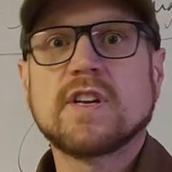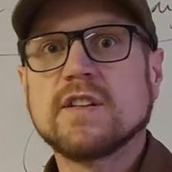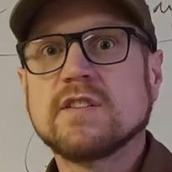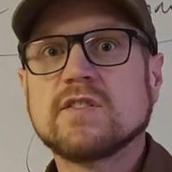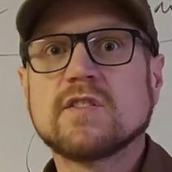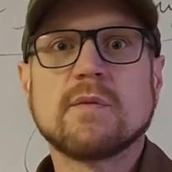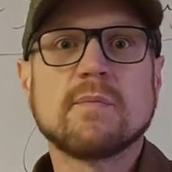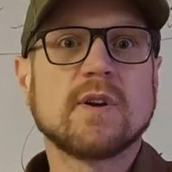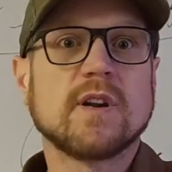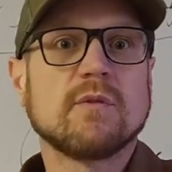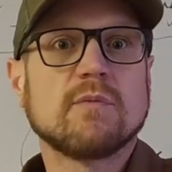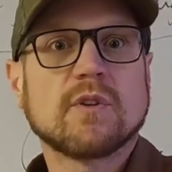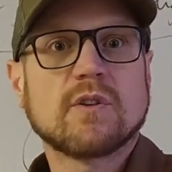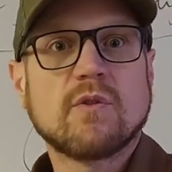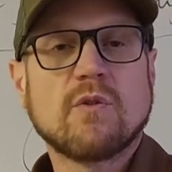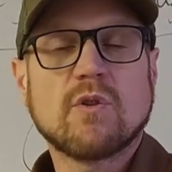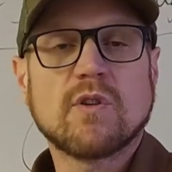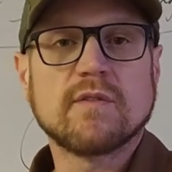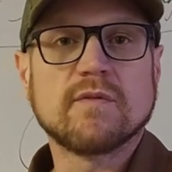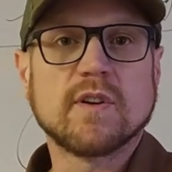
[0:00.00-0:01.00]
can somebody
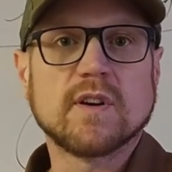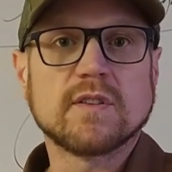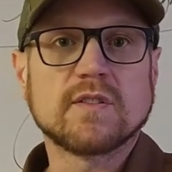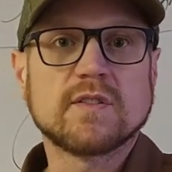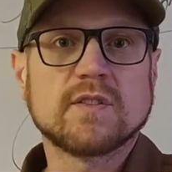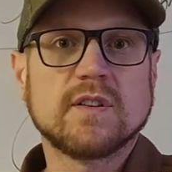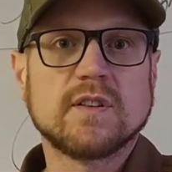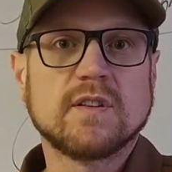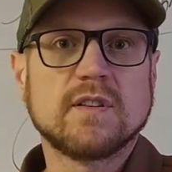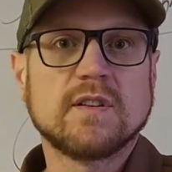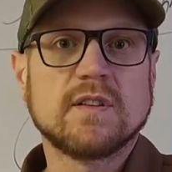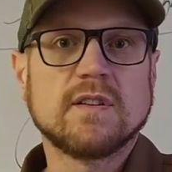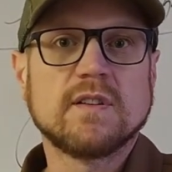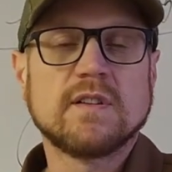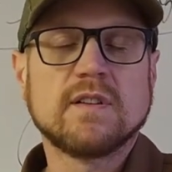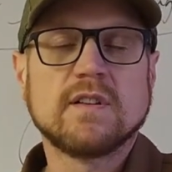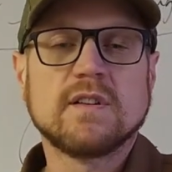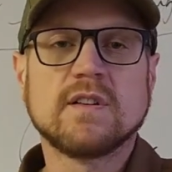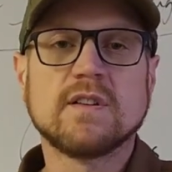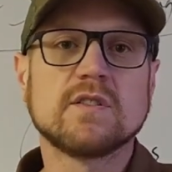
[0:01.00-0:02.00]
record of us?
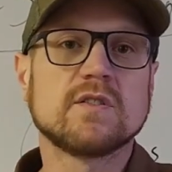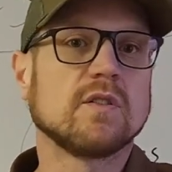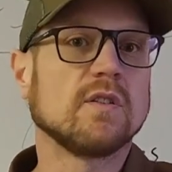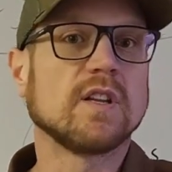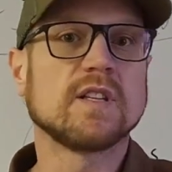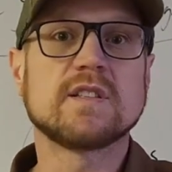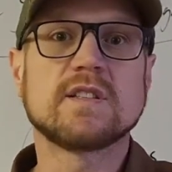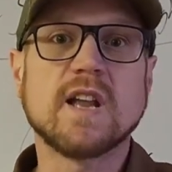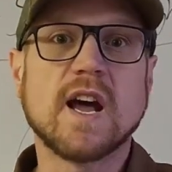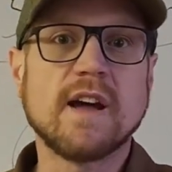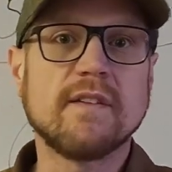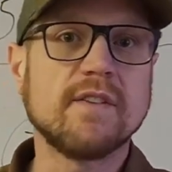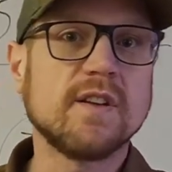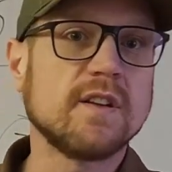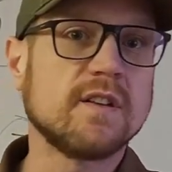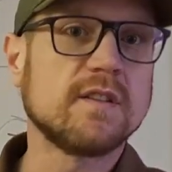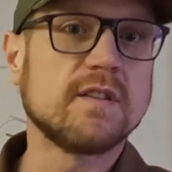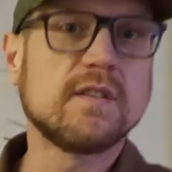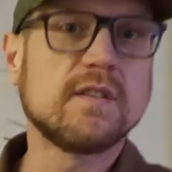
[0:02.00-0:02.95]
So let's dive in.